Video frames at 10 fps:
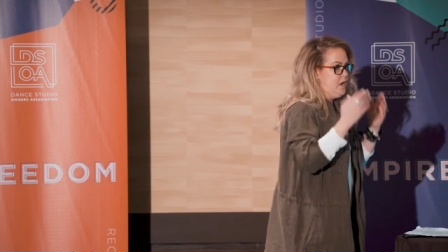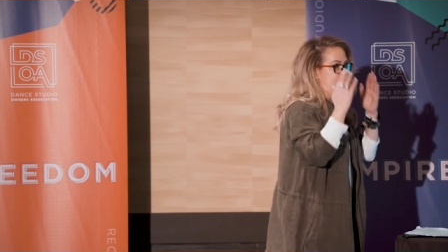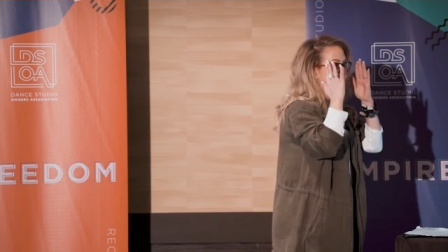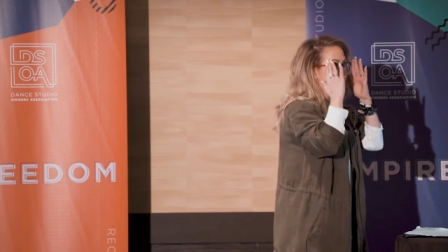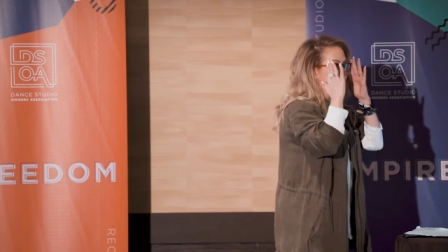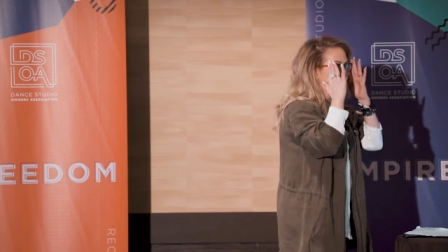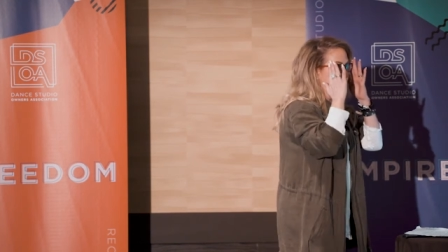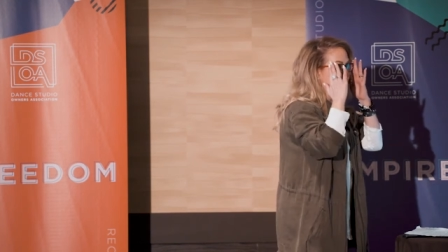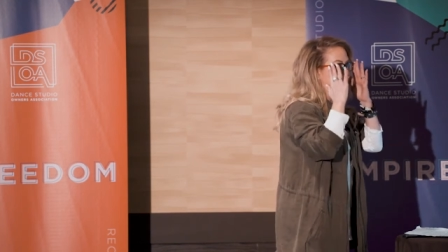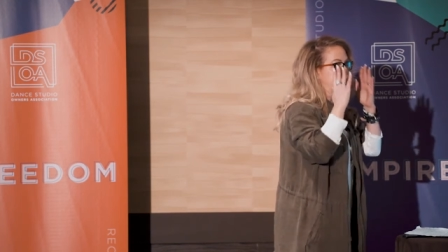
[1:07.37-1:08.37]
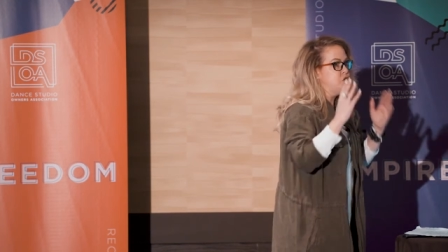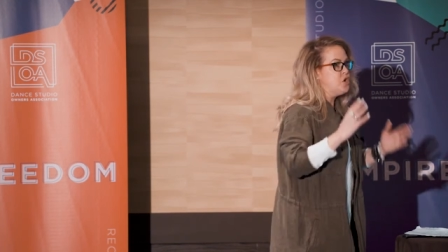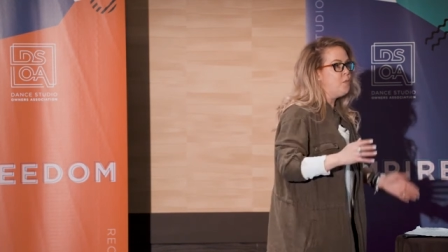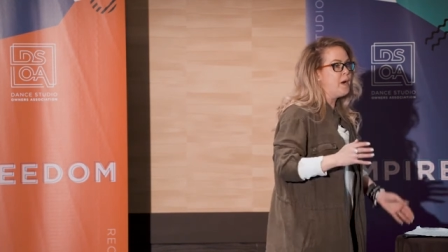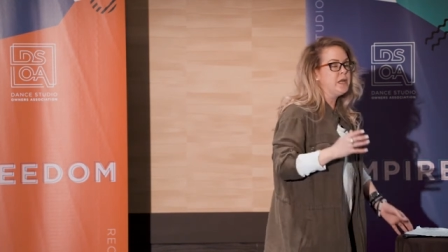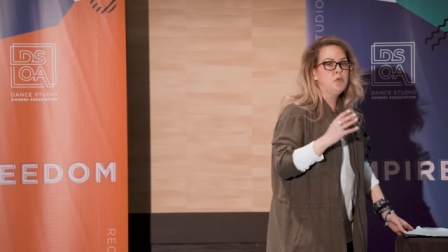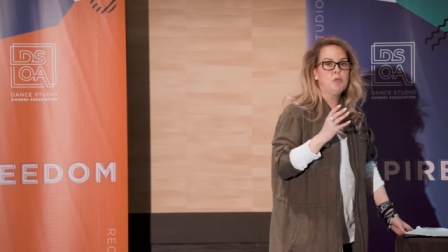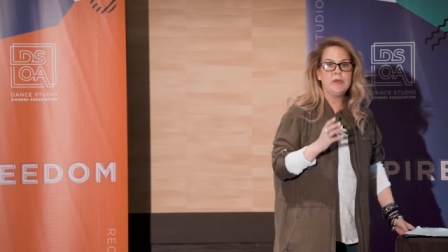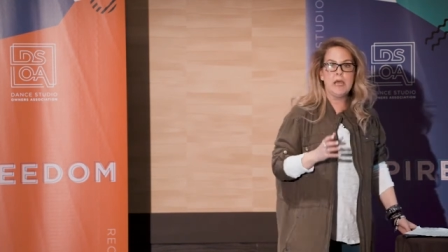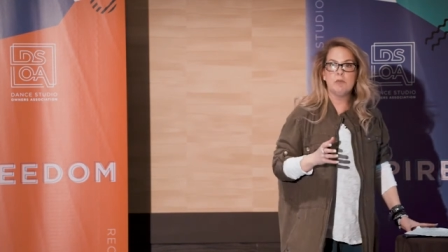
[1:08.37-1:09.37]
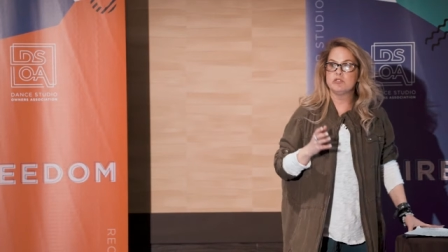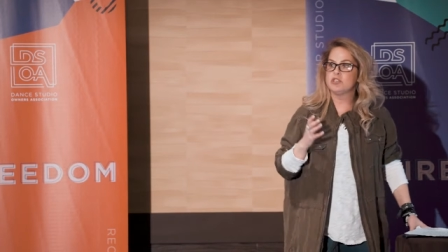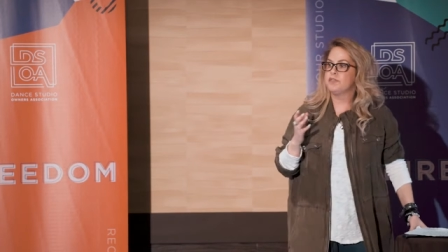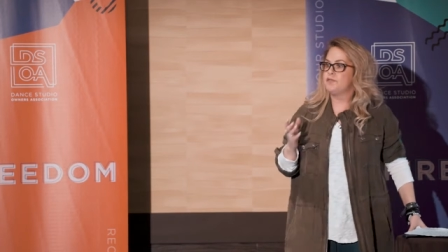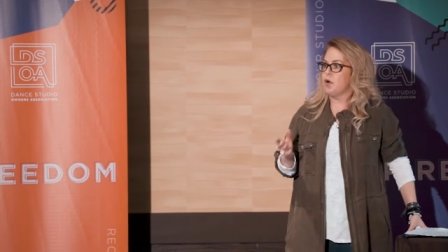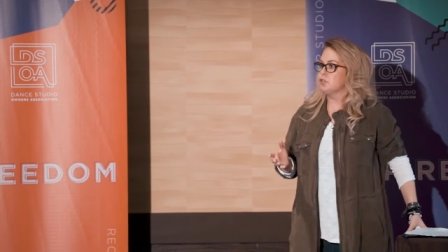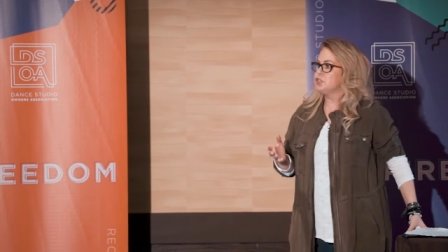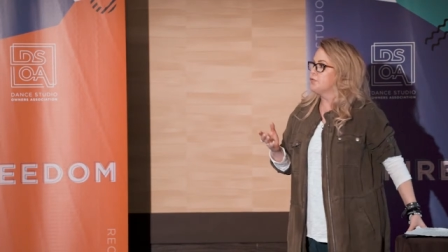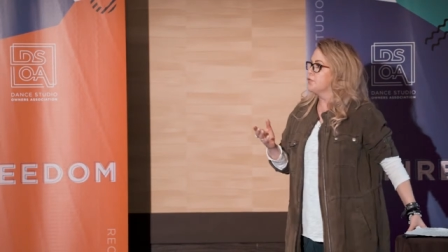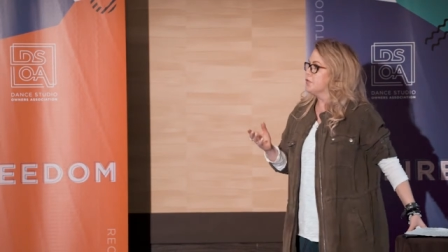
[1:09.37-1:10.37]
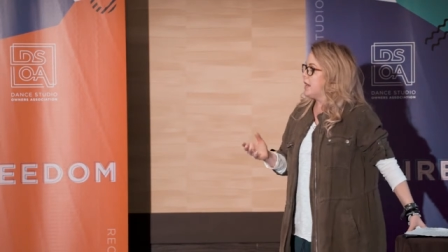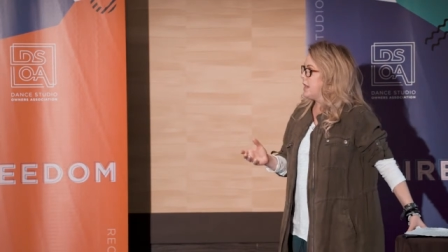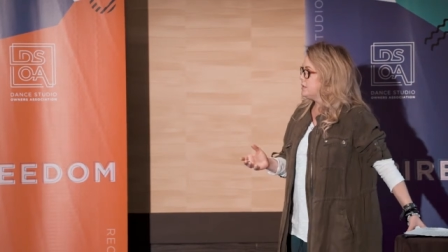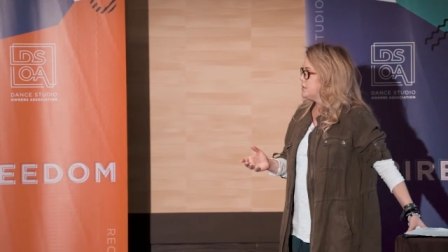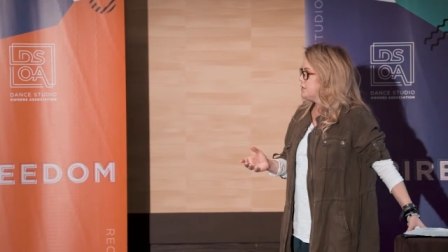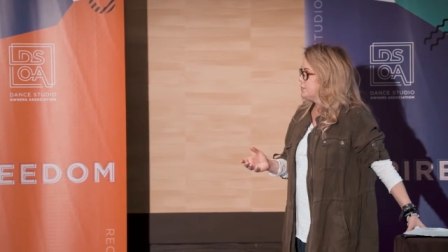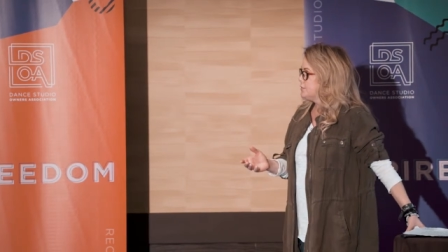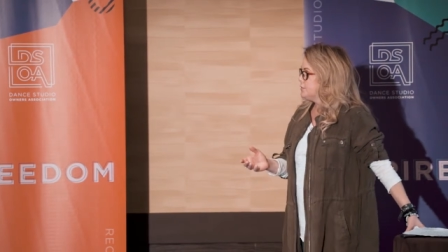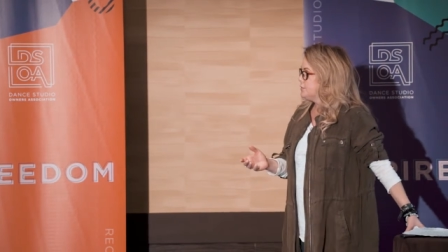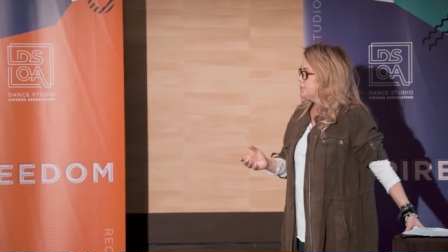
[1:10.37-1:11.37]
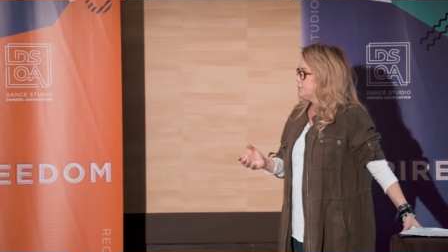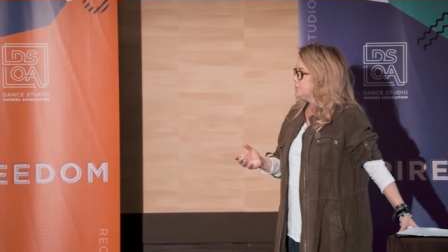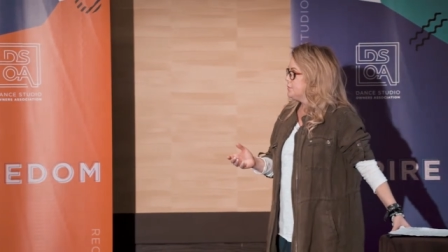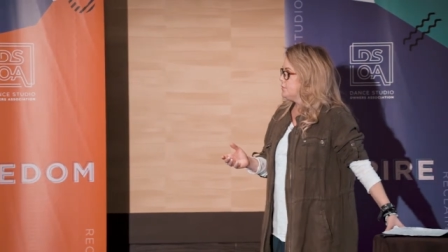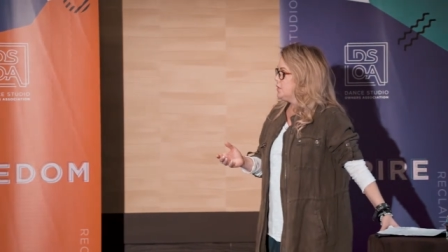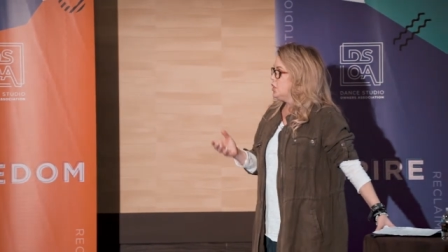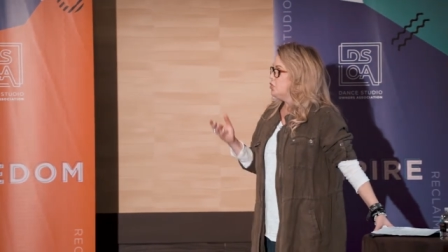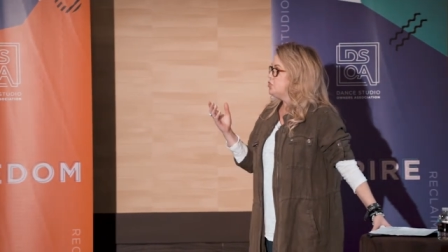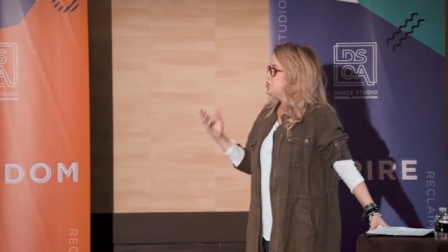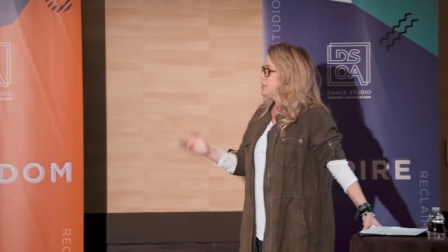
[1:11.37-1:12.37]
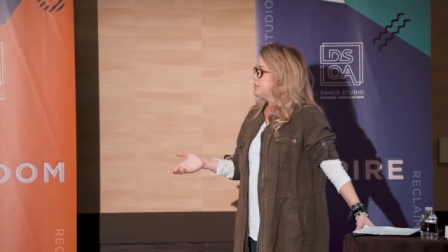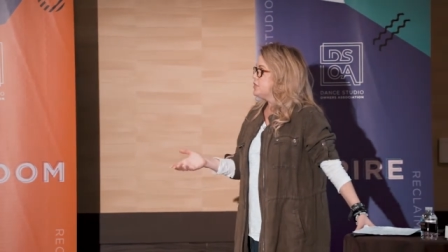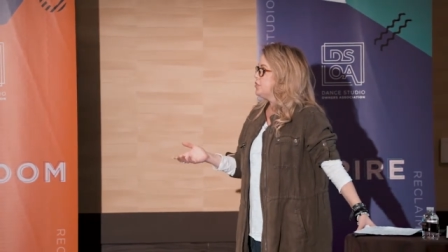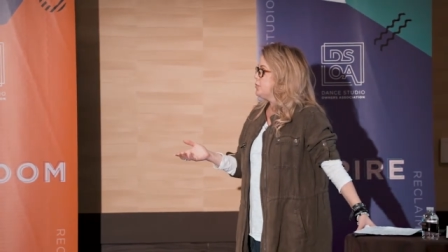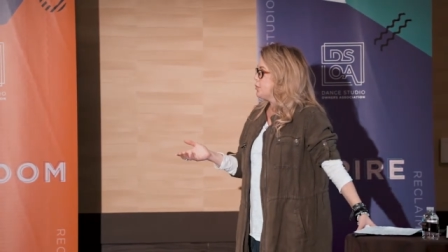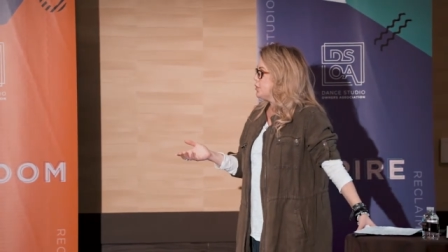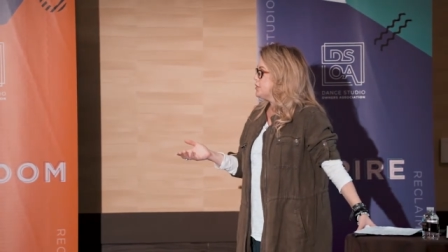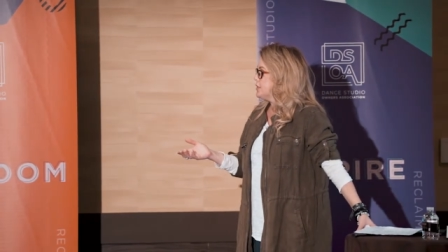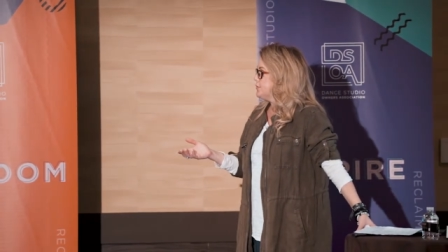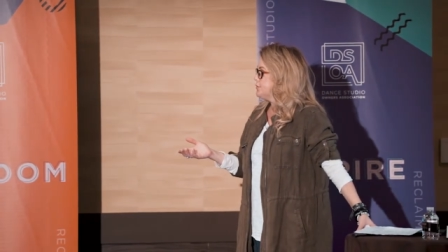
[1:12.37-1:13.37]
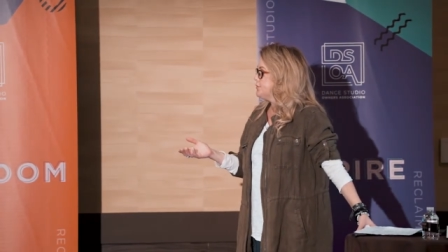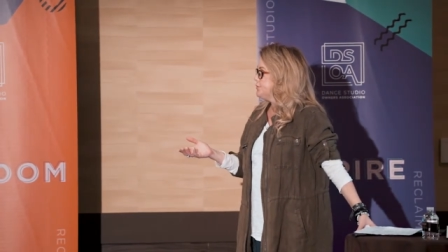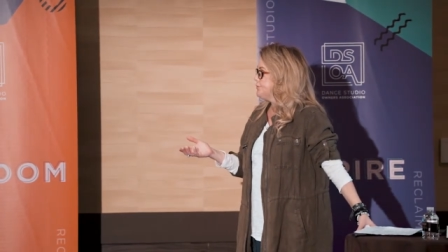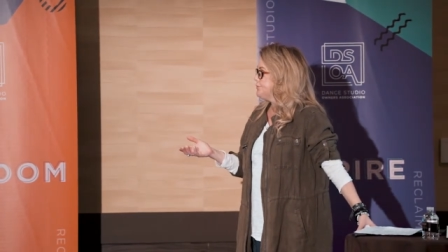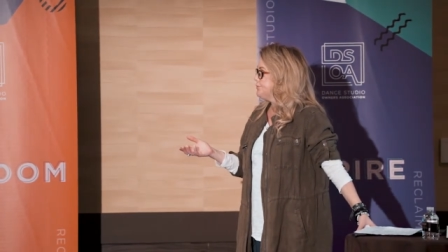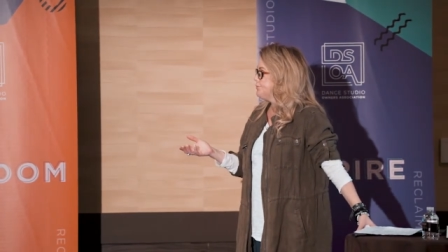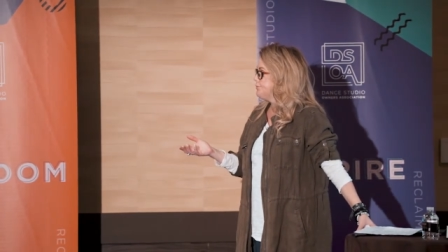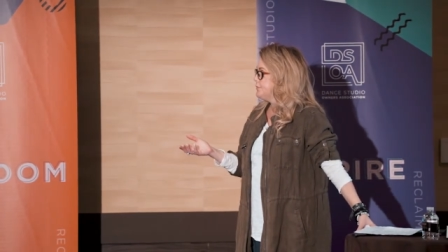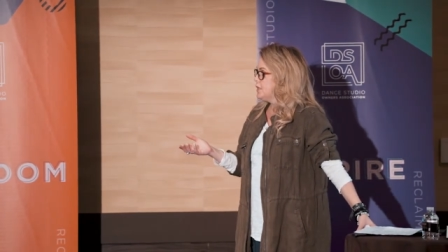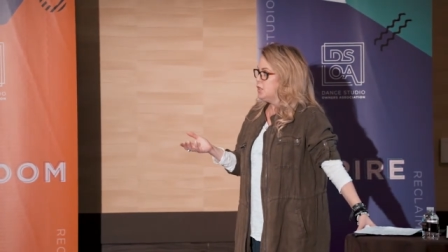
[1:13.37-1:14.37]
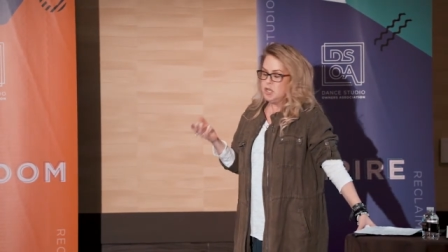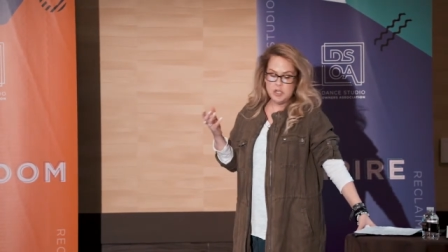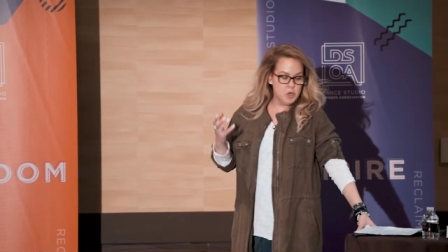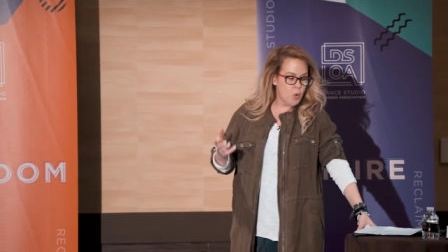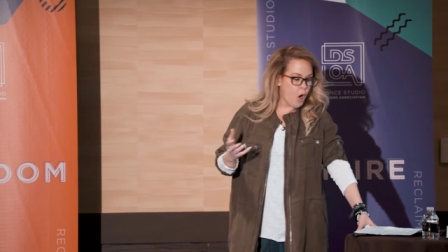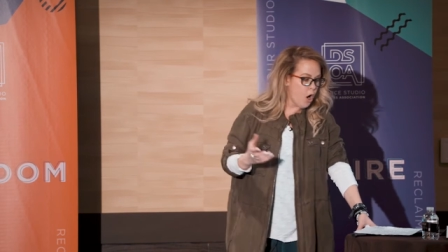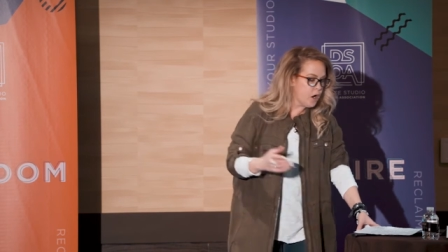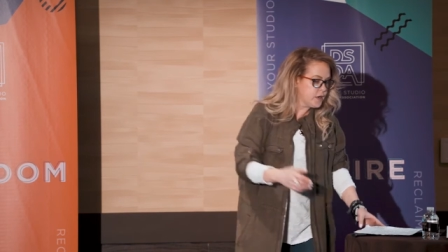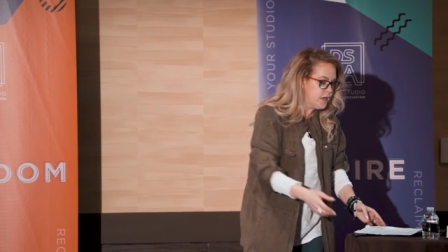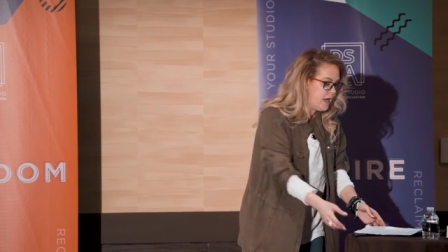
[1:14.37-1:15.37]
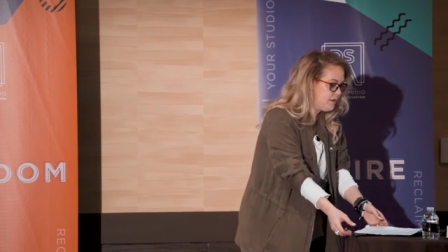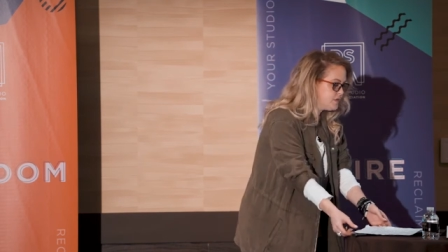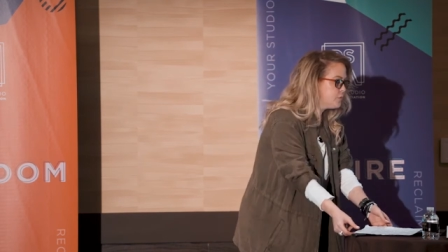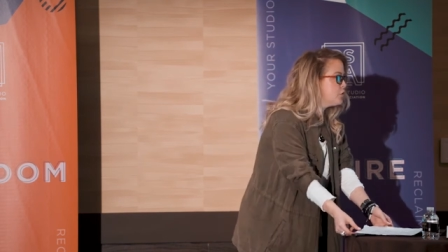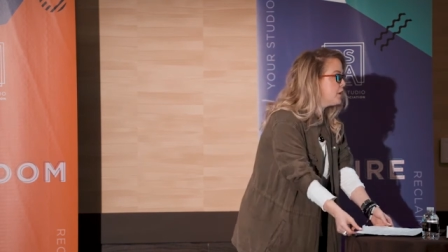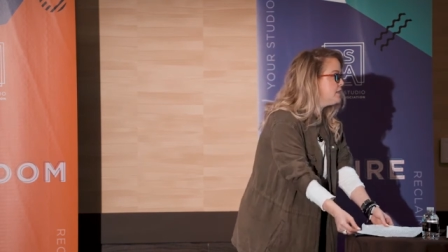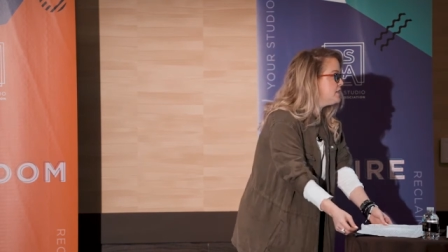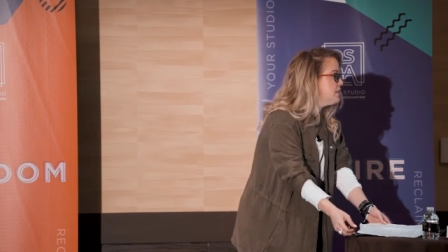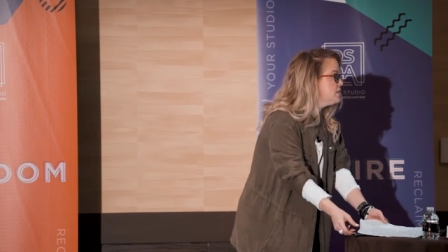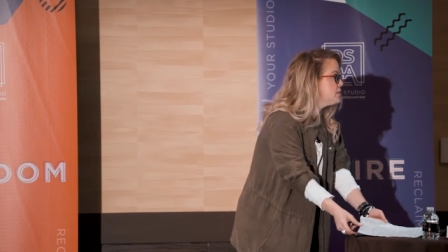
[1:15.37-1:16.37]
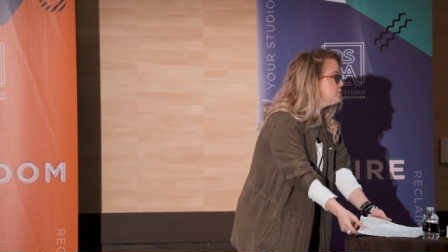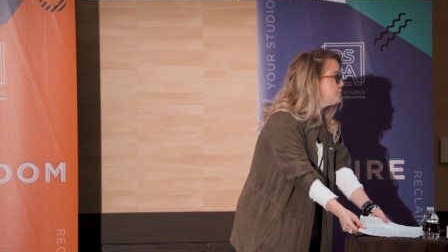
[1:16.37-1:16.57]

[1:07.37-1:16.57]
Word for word: And I feel like nobody will be able to fault you for that. You're just a good person. You are going to have some crazies.